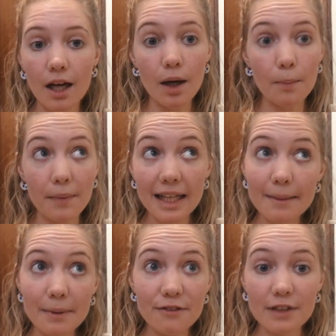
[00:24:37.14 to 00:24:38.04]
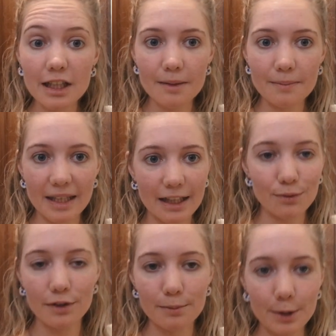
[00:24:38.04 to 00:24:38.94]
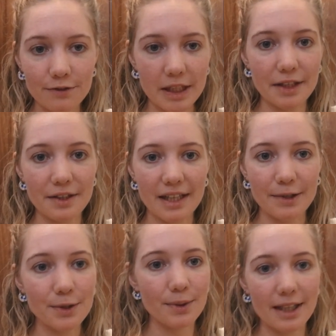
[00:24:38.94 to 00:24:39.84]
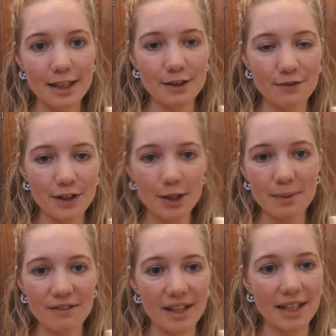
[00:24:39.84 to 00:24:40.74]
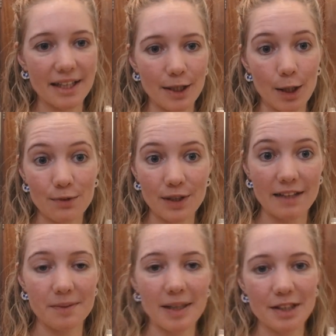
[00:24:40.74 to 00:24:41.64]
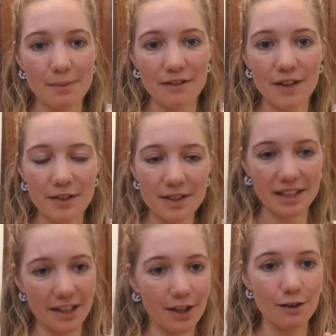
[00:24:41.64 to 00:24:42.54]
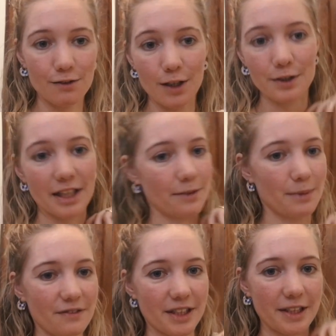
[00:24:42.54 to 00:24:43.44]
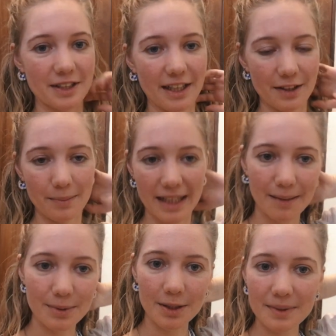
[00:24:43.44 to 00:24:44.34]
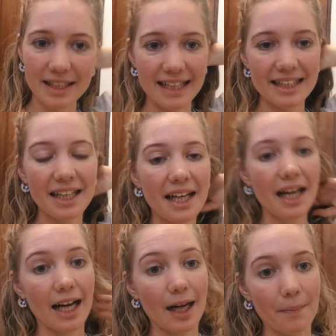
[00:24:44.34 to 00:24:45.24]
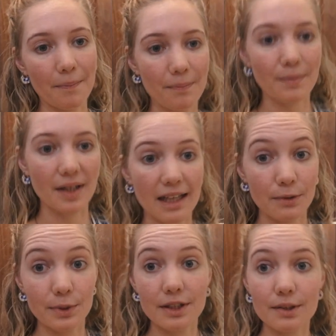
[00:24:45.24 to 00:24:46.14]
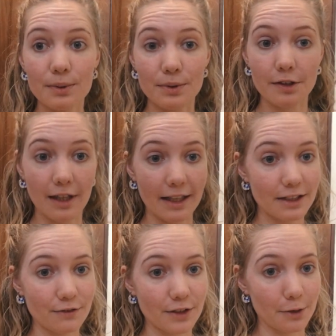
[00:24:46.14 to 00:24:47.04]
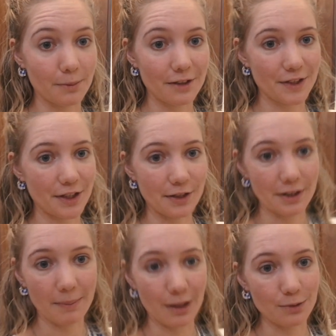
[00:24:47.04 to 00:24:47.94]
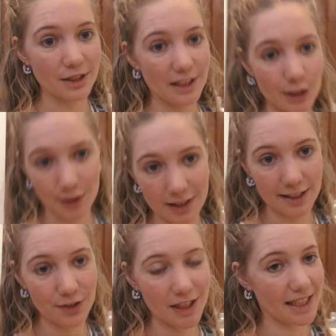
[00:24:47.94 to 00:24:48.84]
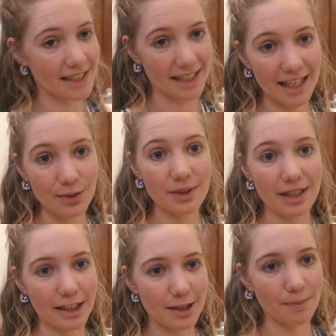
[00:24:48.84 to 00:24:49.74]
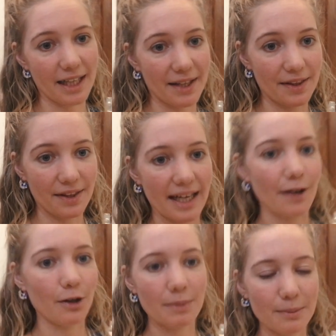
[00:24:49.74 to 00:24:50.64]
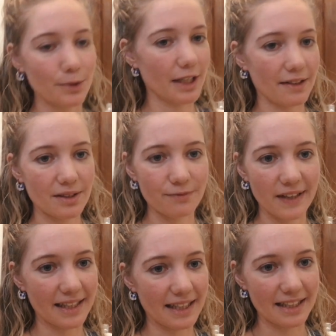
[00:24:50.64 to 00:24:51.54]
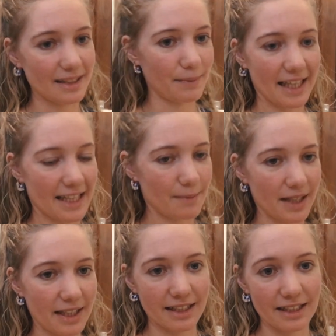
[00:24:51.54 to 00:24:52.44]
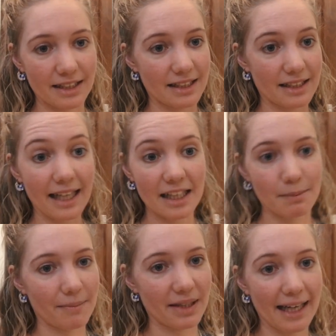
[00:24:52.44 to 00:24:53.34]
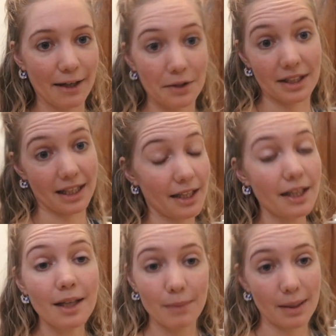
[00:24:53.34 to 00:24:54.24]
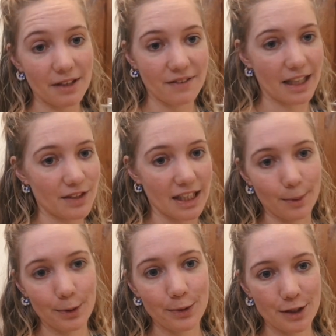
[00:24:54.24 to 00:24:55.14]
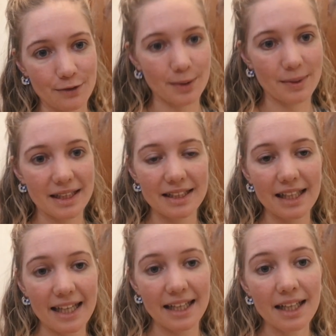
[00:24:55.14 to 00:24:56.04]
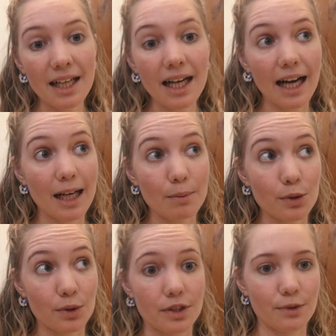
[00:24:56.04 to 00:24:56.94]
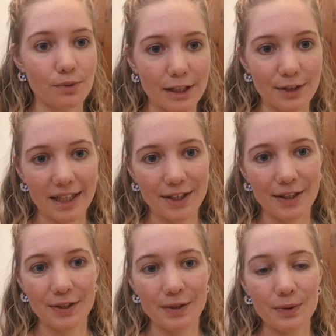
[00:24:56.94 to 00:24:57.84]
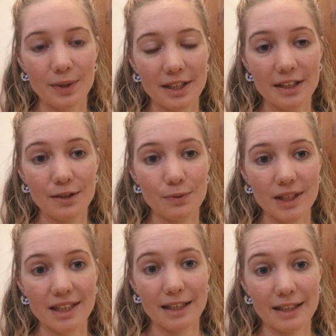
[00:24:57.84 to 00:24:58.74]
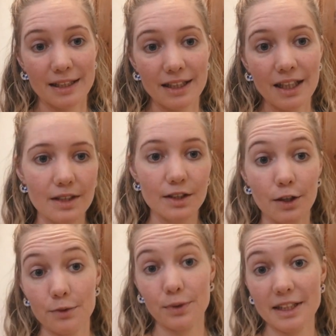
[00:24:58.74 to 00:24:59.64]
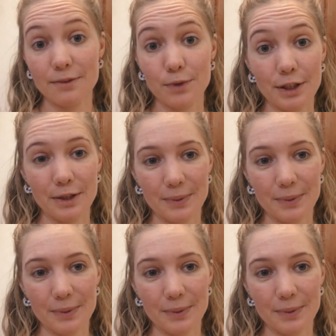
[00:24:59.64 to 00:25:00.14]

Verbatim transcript: maybe film. I have one more video that I would quite like to film if I hopefully have space on my phone because I can't offload any of my videos now that my laptop's dead. Um, but I would also like to film a video about reading children's literature as an adult. I need to plan that out a bit more. I have some vague ideas in my head, but I think I need to sketch map that out and then maybe if I have time I'll also film that today, uh, but also really crack on with reading A Song of Wraiths and Ruin,